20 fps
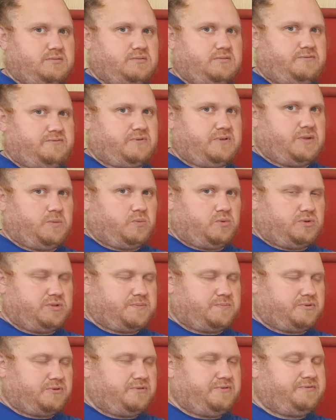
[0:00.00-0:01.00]
fully
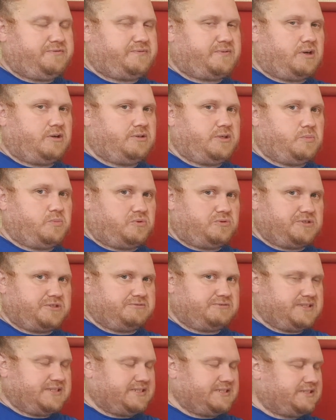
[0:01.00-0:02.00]
waterproof, only
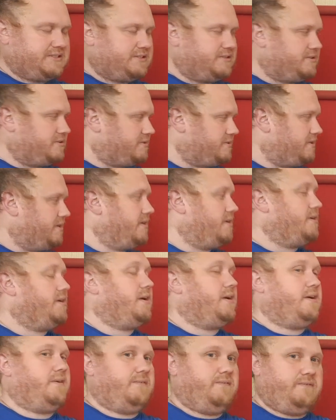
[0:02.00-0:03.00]
water resistant,
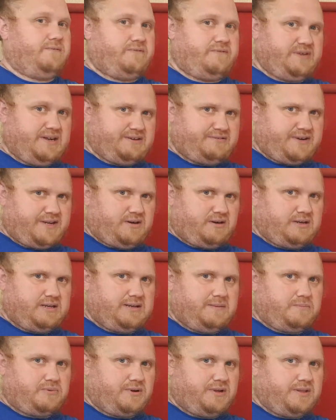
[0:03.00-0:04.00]
very
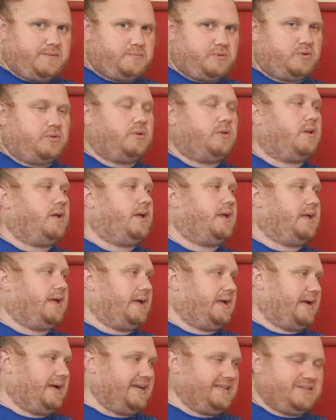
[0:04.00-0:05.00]
highly breathable
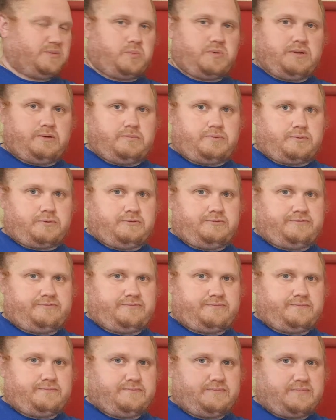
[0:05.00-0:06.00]
and windproof.